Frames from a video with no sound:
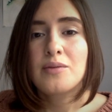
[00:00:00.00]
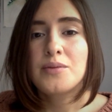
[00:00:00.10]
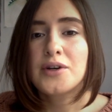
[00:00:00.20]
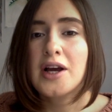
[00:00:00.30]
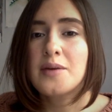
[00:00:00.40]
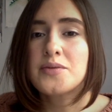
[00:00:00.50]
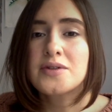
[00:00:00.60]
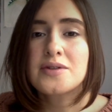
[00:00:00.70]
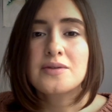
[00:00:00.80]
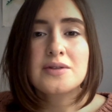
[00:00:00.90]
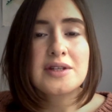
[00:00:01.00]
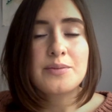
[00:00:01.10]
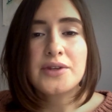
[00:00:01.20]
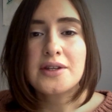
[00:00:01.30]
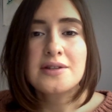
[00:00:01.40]
Perhaps
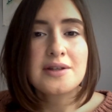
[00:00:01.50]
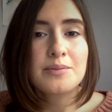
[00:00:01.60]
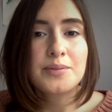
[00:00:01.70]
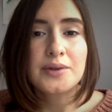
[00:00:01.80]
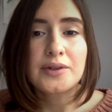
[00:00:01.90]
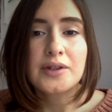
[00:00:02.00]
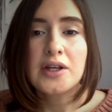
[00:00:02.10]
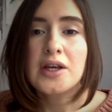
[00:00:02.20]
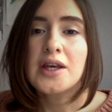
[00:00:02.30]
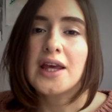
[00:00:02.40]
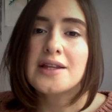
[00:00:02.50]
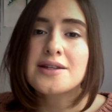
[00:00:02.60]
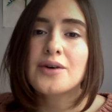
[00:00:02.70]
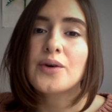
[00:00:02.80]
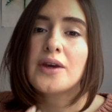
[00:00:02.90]
something simple.
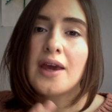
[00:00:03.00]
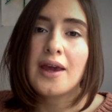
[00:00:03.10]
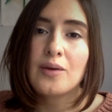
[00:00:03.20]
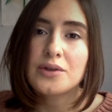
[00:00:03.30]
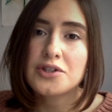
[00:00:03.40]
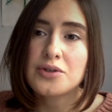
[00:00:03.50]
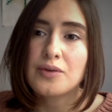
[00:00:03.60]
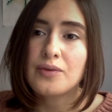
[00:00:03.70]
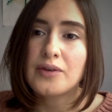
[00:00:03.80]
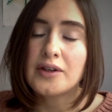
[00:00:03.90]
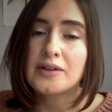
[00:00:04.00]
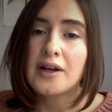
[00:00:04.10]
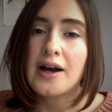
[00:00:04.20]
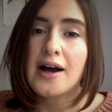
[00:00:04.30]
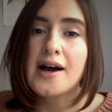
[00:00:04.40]
It's okay what you feel.
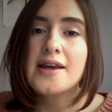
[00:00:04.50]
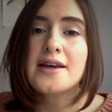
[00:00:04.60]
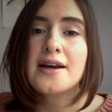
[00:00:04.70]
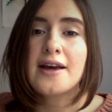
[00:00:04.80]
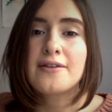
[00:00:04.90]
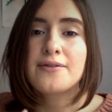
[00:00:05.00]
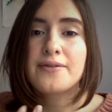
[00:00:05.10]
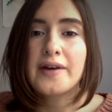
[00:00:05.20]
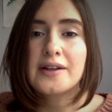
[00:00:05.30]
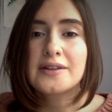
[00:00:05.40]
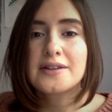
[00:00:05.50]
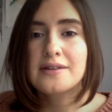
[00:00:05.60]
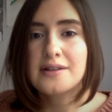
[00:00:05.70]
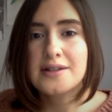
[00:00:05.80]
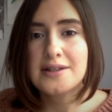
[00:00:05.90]
I have felt
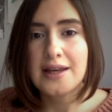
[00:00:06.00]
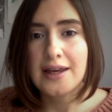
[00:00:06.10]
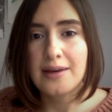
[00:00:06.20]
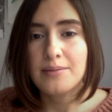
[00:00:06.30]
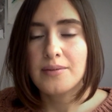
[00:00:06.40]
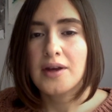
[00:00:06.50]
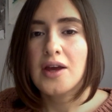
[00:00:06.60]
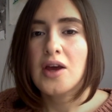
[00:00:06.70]
the same.